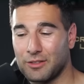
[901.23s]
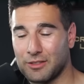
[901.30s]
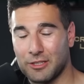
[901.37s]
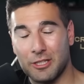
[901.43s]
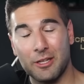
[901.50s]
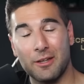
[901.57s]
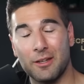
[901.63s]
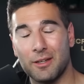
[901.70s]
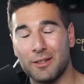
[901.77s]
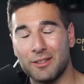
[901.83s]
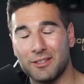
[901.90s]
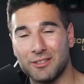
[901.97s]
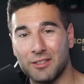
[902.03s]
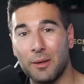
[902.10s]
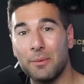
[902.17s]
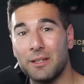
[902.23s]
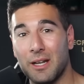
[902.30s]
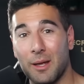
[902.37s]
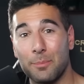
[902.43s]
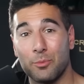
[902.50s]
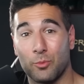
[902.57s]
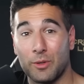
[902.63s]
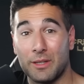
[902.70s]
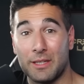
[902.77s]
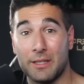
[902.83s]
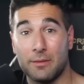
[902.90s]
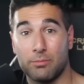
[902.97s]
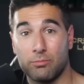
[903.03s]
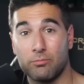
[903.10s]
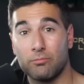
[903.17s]
To sum it up
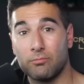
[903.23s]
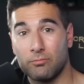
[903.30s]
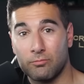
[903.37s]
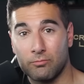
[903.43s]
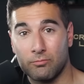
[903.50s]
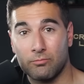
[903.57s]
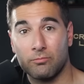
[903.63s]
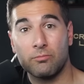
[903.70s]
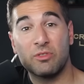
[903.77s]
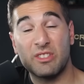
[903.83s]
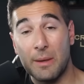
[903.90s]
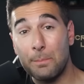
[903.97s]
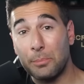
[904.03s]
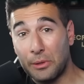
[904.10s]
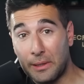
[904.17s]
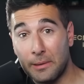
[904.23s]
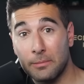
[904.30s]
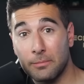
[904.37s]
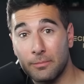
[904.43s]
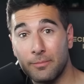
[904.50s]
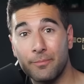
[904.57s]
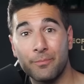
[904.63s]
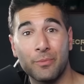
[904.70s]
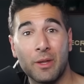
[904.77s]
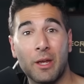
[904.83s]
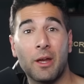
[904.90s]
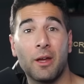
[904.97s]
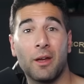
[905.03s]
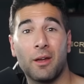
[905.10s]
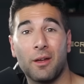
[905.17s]
really simply,
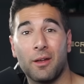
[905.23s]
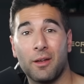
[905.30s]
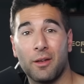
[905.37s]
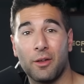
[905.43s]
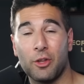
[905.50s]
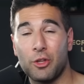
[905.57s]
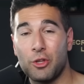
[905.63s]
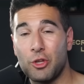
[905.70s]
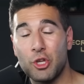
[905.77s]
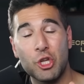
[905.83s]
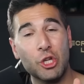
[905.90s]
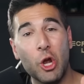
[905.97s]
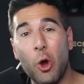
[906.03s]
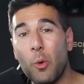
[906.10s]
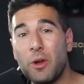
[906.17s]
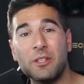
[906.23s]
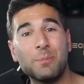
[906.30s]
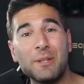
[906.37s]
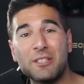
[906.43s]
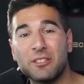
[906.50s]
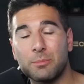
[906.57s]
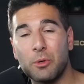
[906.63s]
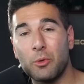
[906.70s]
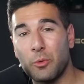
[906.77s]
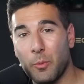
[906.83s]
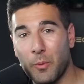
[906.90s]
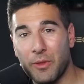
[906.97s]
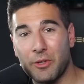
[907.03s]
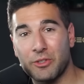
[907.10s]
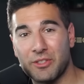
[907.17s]
you should always be smooth
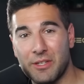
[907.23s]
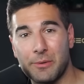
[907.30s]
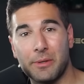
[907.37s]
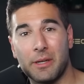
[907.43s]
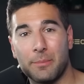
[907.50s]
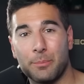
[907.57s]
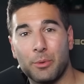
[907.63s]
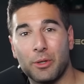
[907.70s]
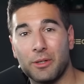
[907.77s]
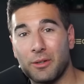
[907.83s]
with your steering input.